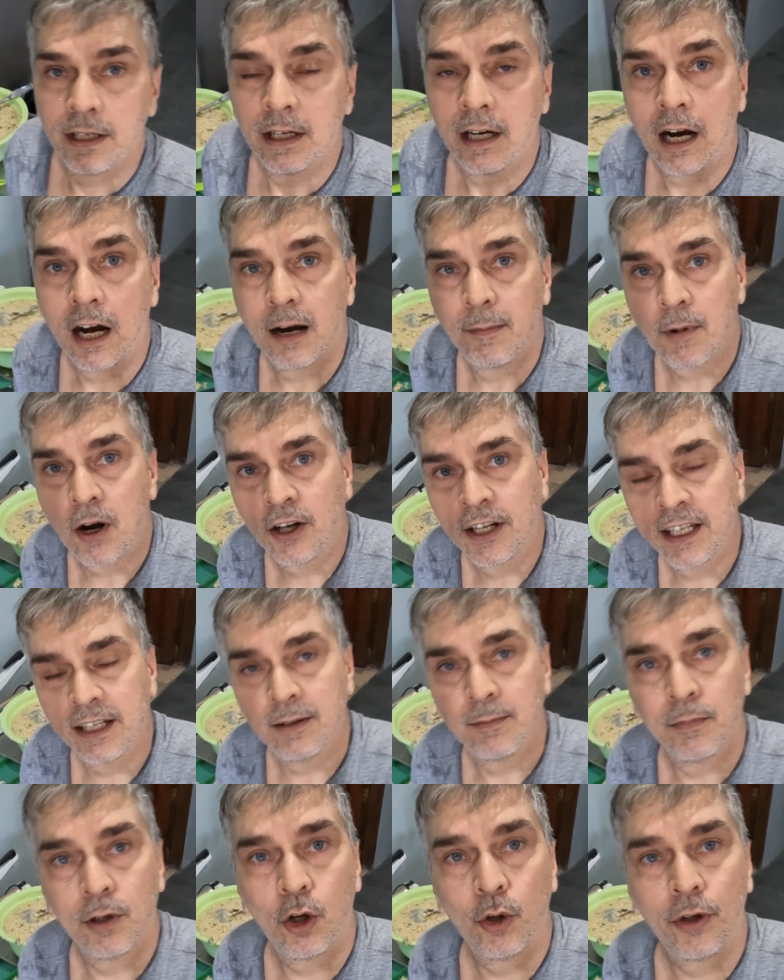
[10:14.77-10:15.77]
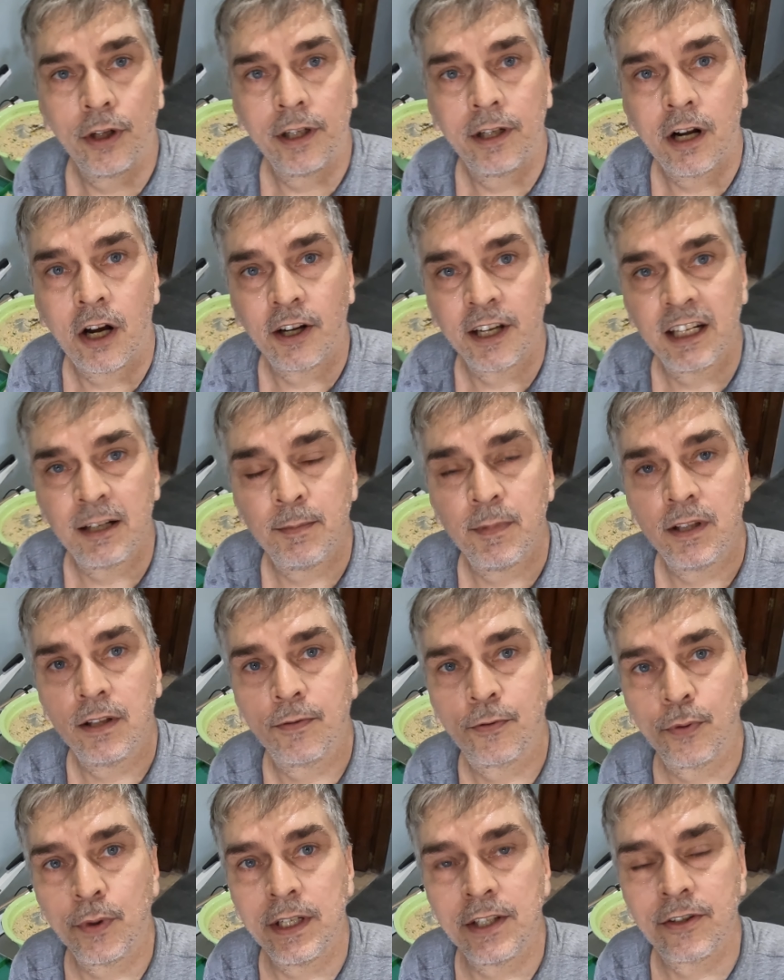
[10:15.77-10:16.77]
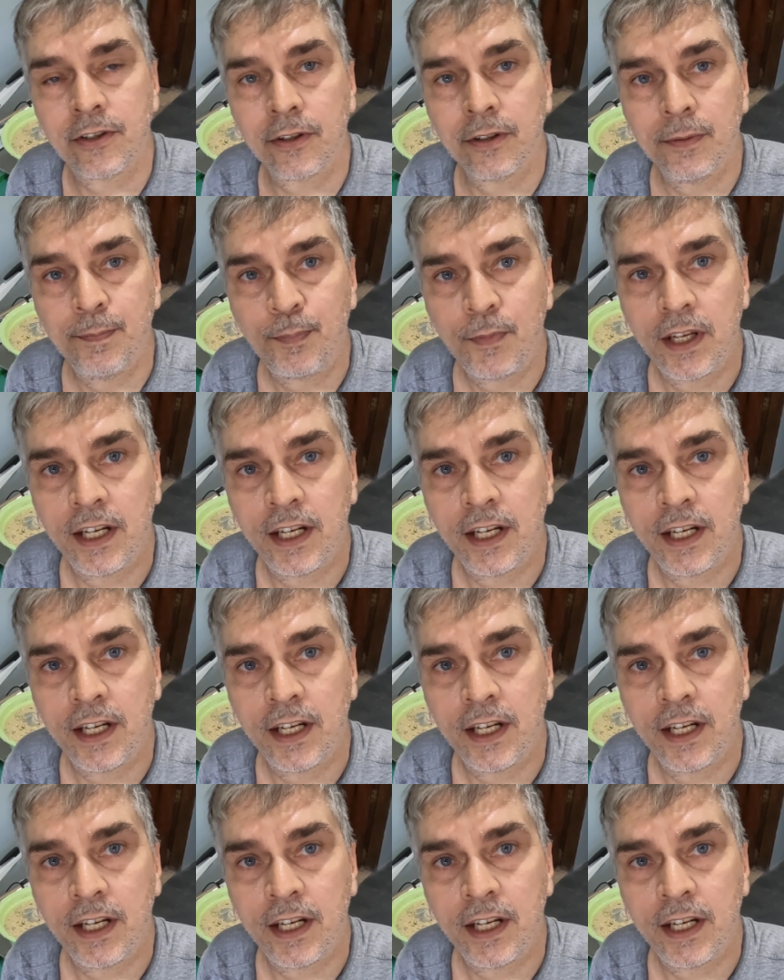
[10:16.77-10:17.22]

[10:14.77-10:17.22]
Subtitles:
I'll get them loaded, I'll get them in the freezer,